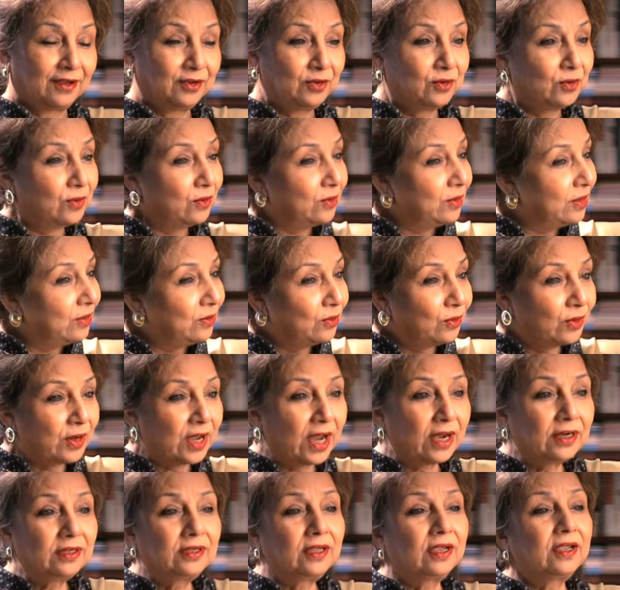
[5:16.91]
You know,
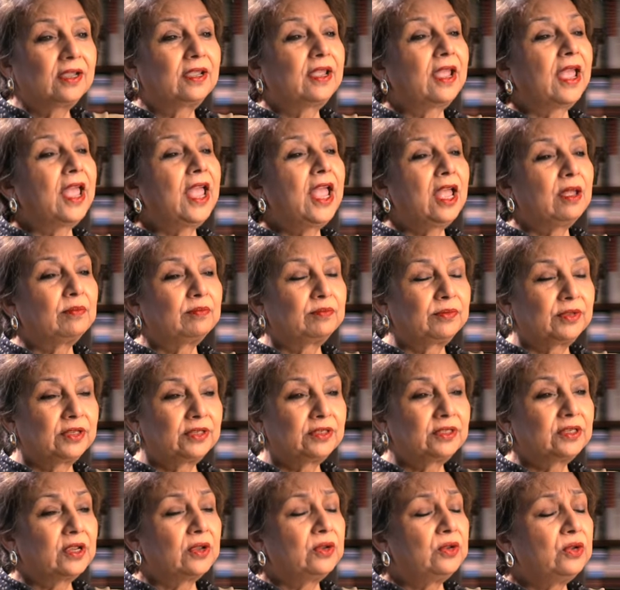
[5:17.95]
look at the gap.
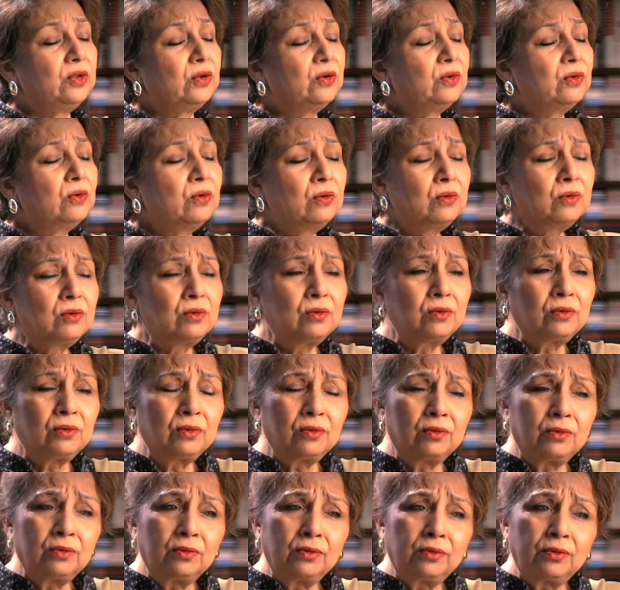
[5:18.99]
There's a
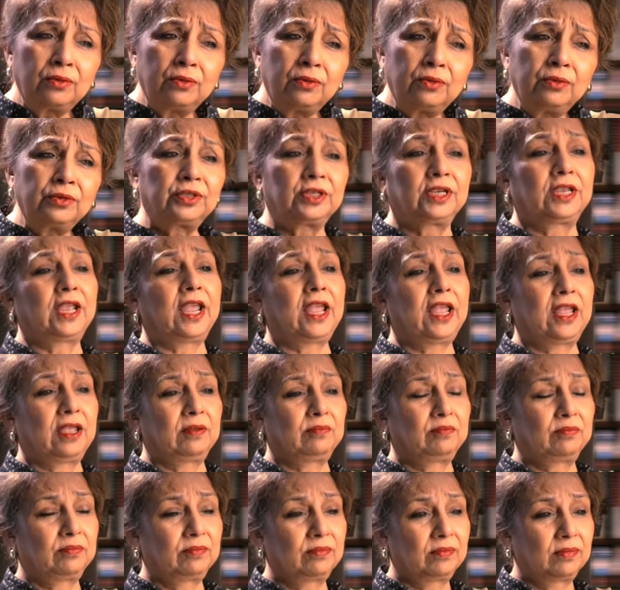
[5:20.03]
huge
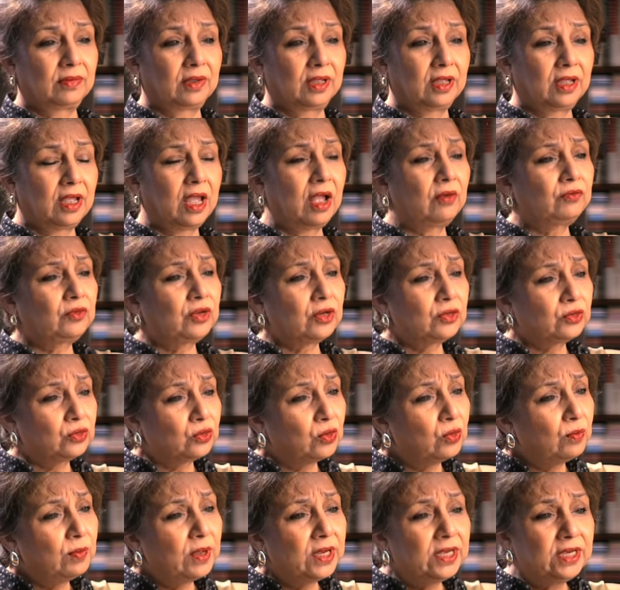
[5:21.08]
gap after
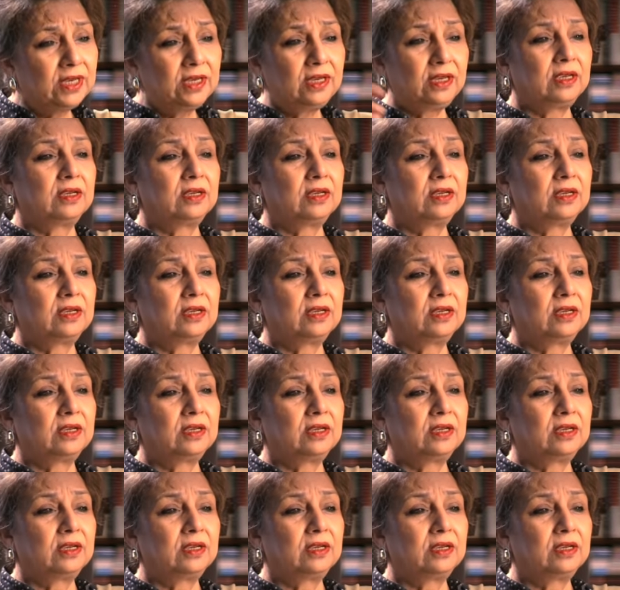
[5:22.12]
so many